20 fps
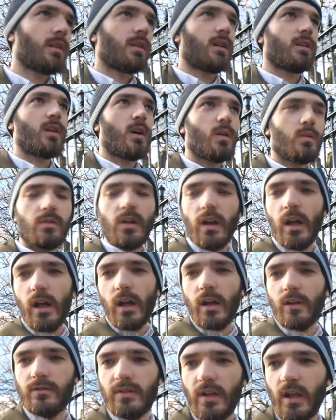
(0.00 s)
They don't
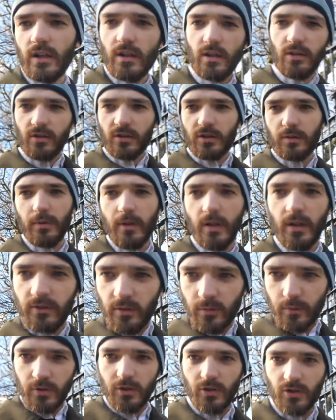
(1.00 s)
have 10 years experience
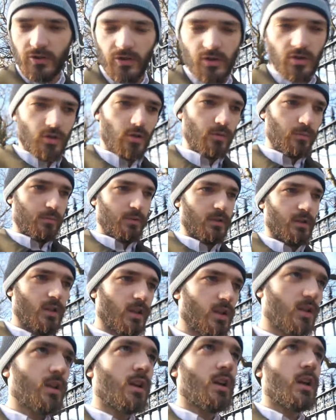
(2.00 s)
in production
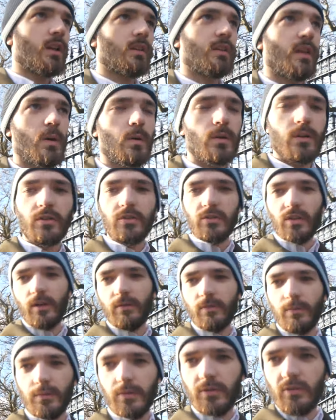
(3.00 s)
company. They want to
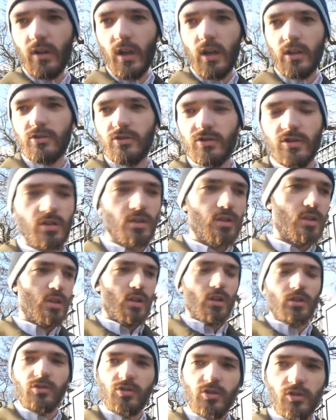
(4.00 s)
start from scratch,
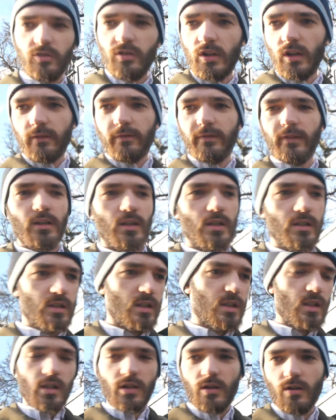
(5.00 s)
just like Fede
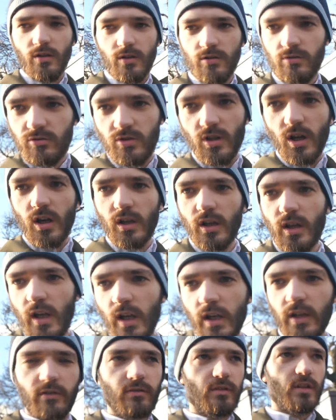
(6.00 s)
D or John and
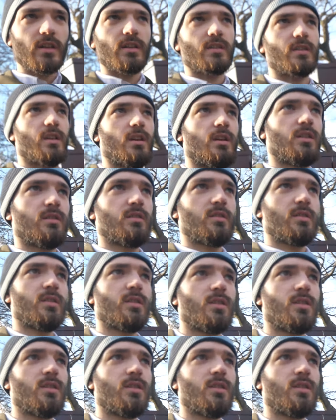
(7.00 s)
Hank Green did.